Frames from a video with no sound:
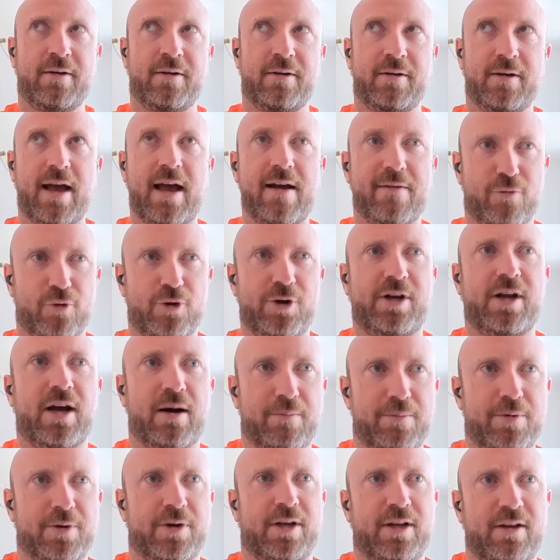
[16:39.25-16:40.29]
every
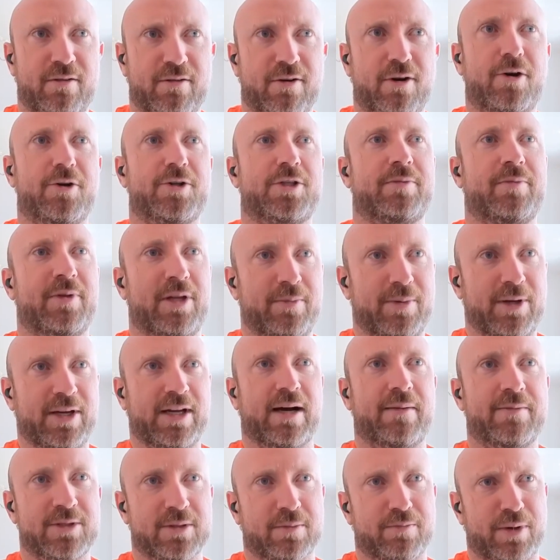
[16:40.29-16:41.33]
company ultimately
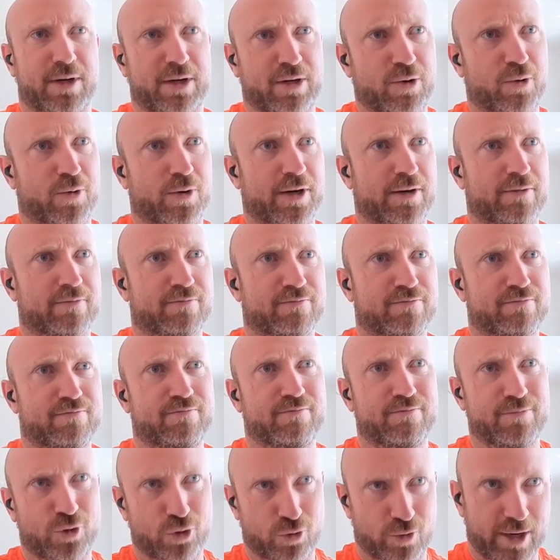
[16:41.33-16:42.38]
becomes a Bitcoin
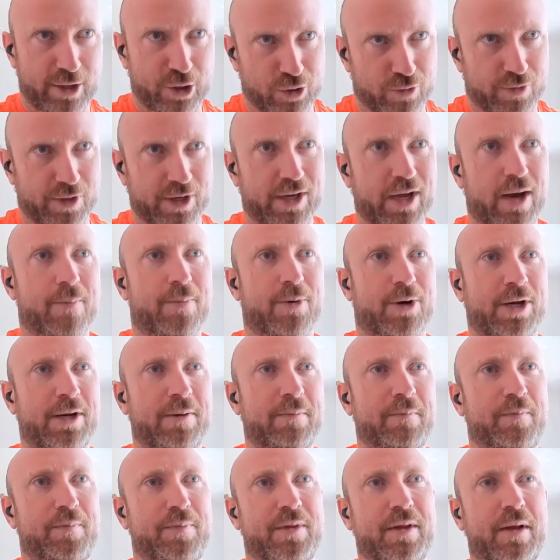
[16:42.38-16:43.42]
treasury
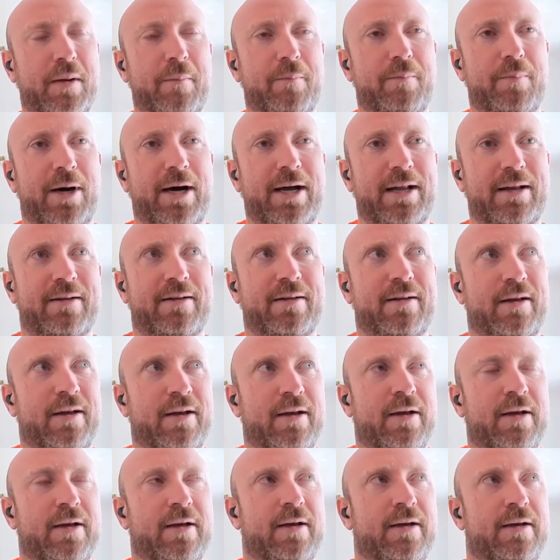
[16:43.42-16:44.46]
company, but
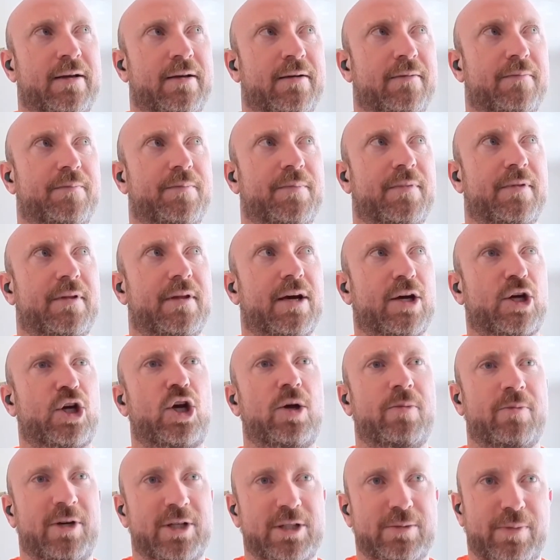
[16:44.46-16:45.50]

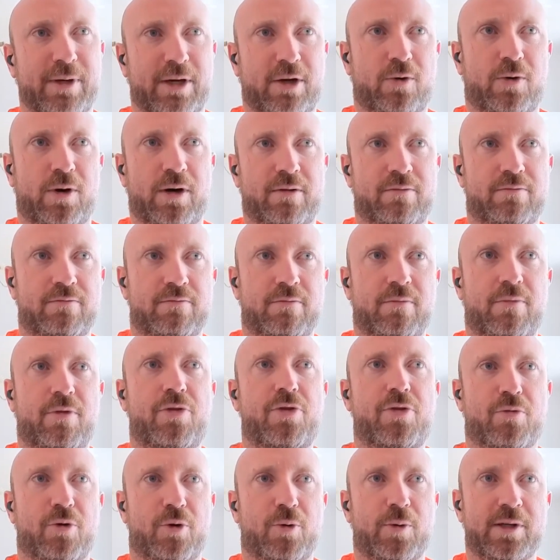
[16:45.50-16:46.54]
accumulates Bitcoin
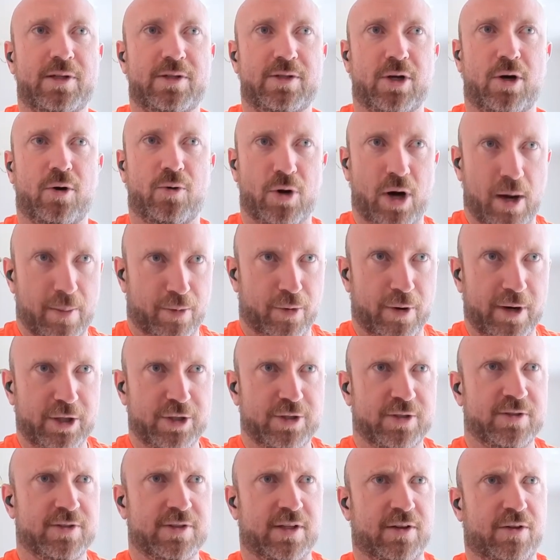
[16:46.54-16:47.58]
through its own
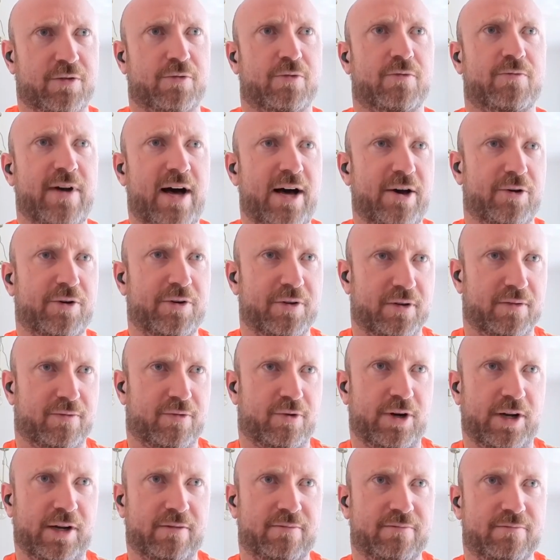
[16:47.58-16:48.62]
operations and through value
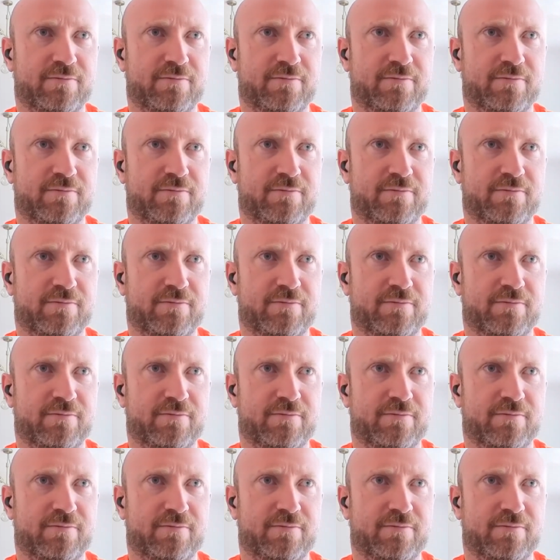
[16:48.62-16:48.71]
delivering